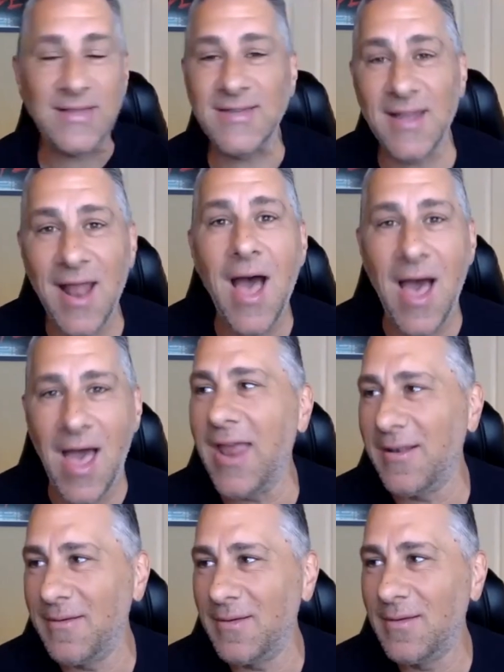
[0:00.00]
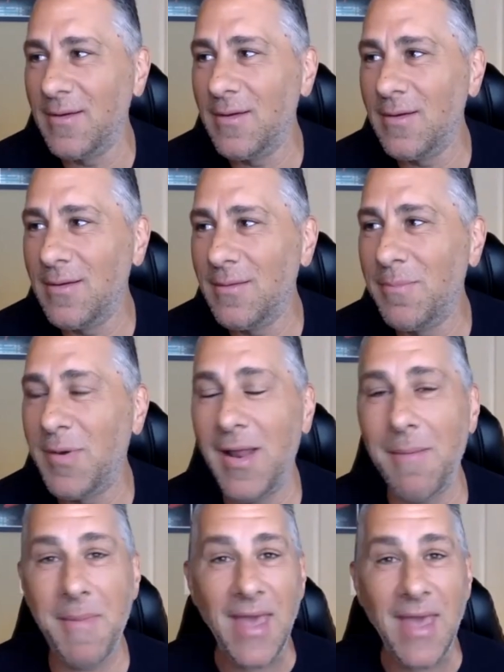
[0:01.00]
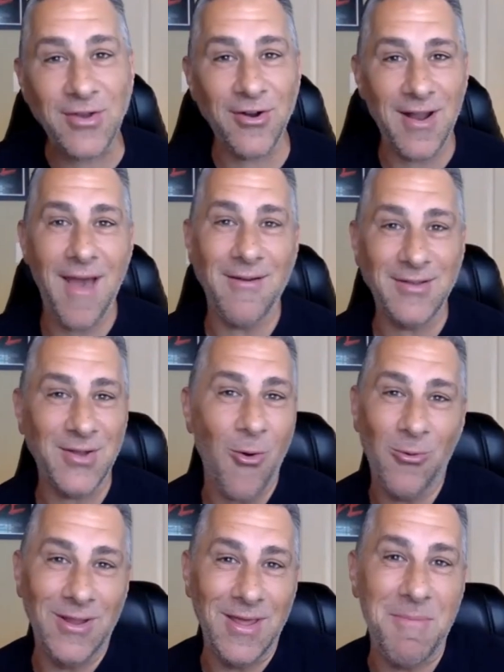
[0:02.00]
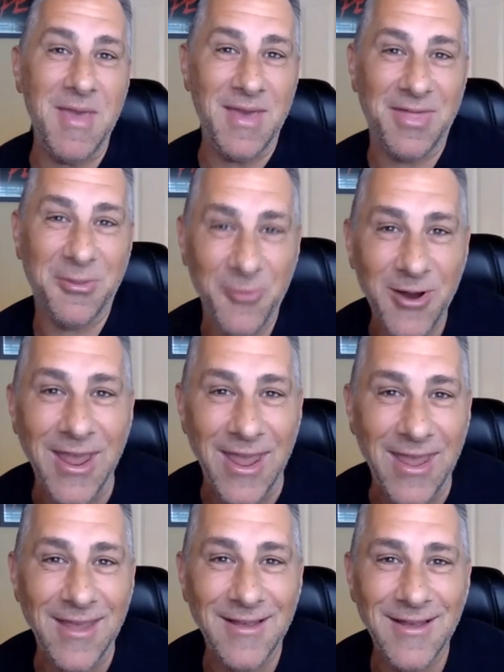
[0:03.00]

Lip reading: 9, but it may turn out to only be a 3.